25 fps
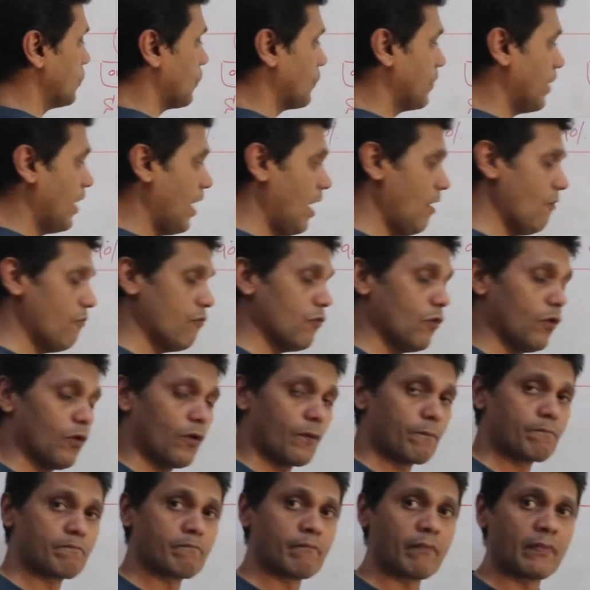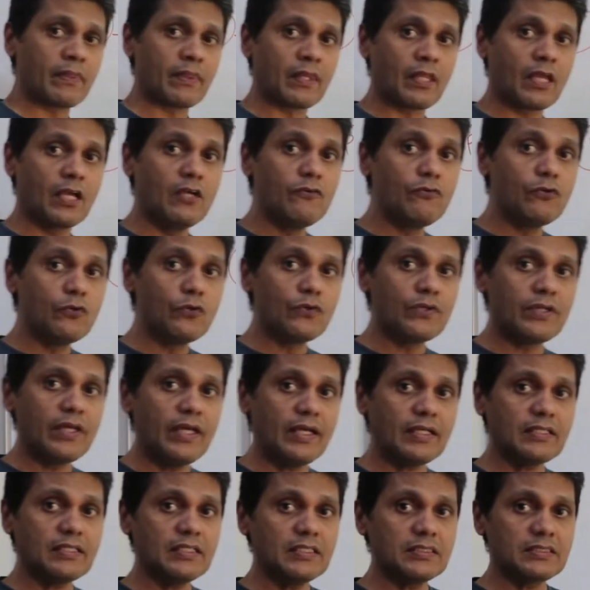So therefore, if you
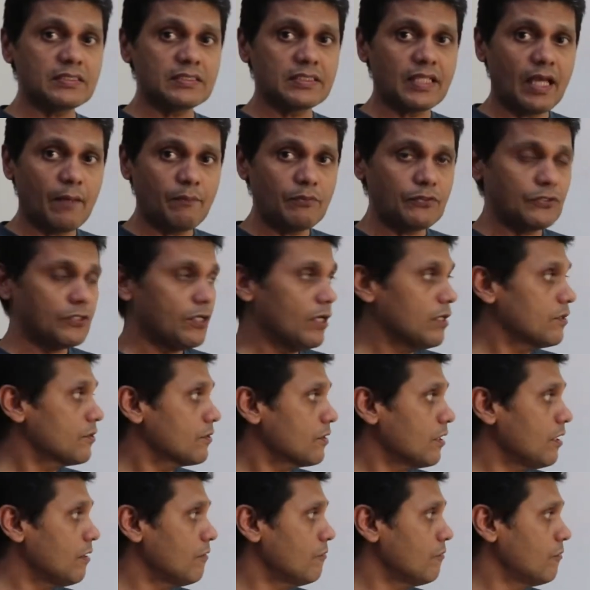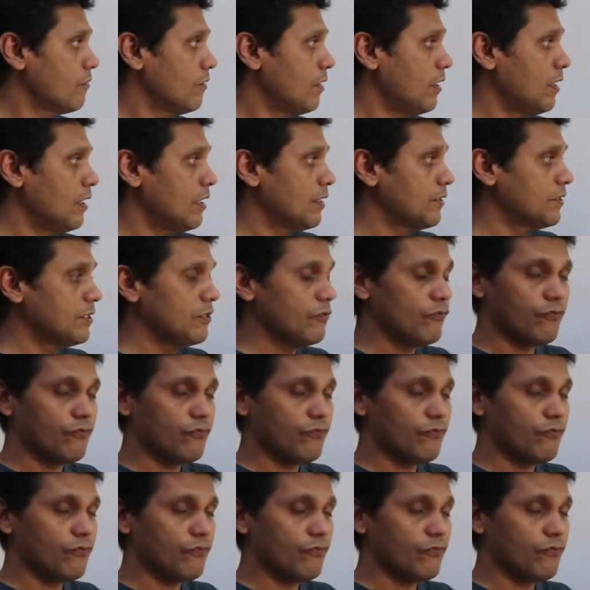take the snapshot of the